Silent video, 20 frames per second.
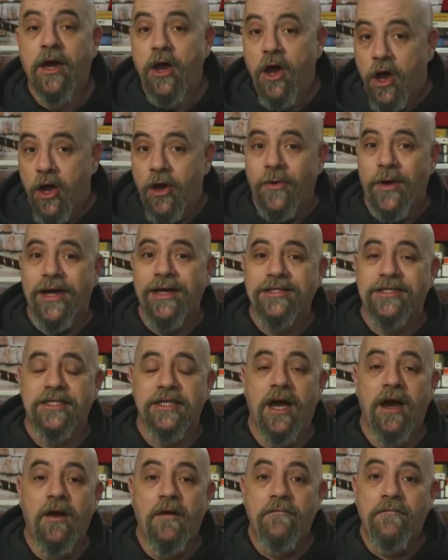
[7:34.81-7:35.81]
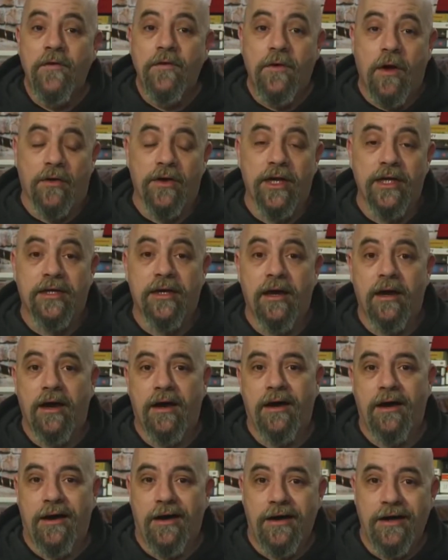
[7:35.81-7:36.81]
Who is Veronica
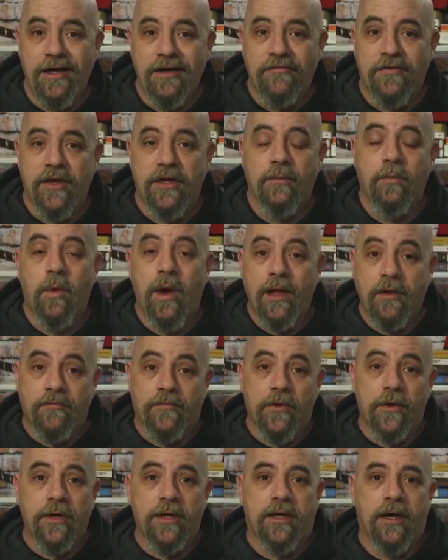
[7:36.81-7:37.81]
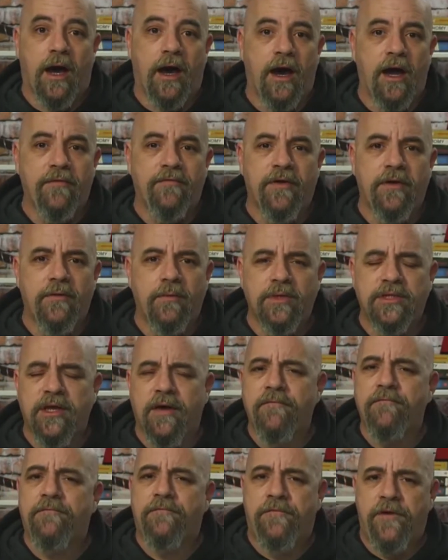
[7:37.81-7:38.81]
Ivy? Well, Veronica Ivy was a
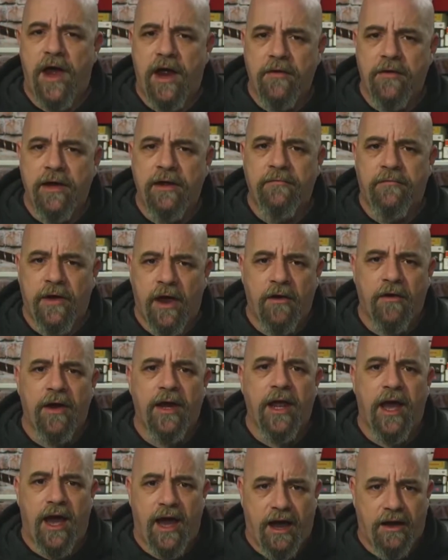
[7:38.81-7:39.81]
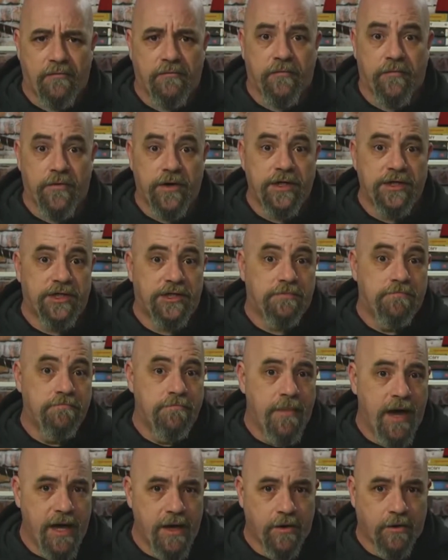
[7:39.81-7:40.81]
very, very average
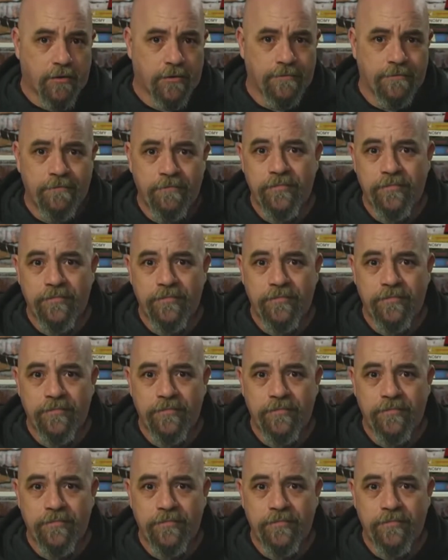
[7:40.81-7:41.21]
male.